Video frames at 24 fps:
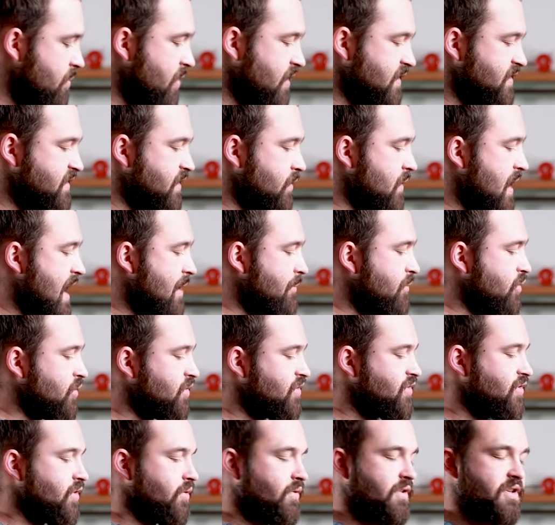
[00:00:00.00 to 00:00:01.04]
but still ample
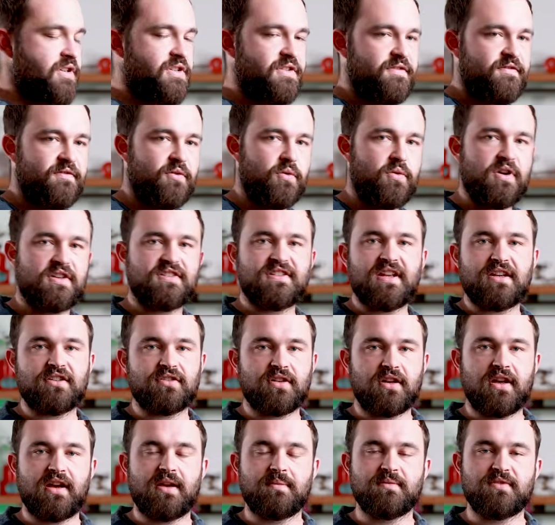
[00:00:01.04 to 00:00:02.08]
storage for
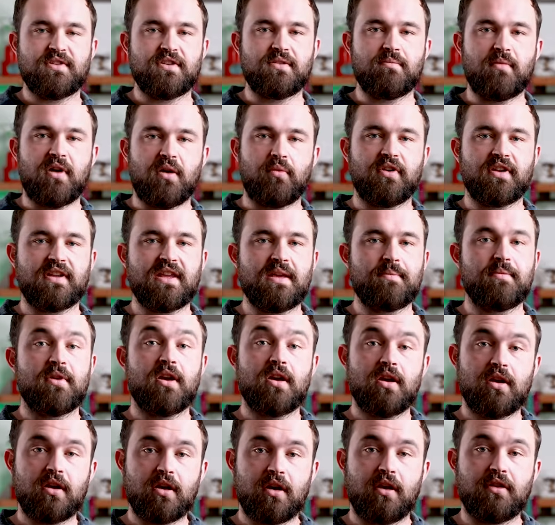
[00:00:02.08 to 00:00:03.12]
essential items that you might want to keep
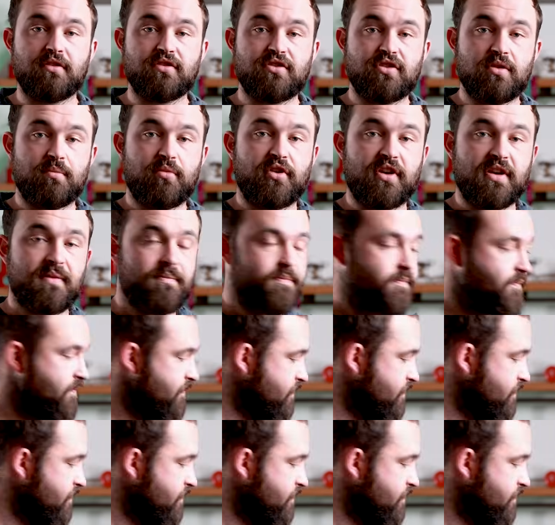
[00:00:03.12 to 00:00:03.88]
close to your body.